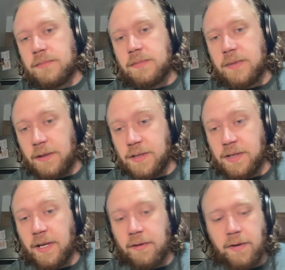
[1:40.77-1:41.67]
there's
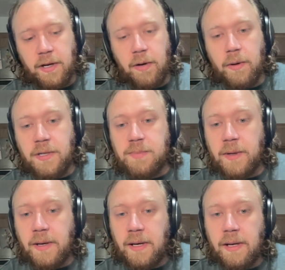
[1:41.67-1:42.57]
another video where he's
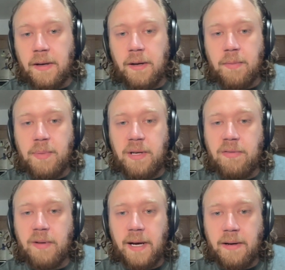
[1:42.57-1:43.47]
playing it on a B
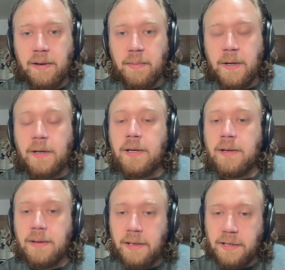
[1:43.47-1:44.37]
flat harmonica,
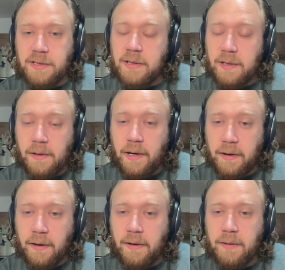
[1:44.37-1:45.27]
and he's a little
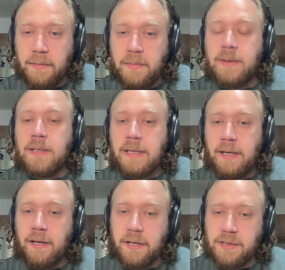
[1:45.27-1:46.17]
younger, and
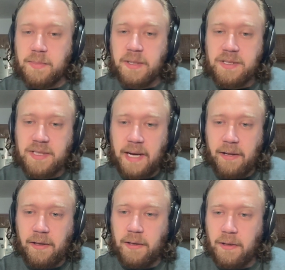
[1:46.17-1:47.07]
he also plays Sally
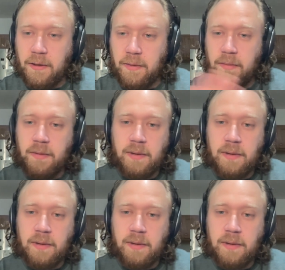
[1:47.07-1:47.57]
Gooden.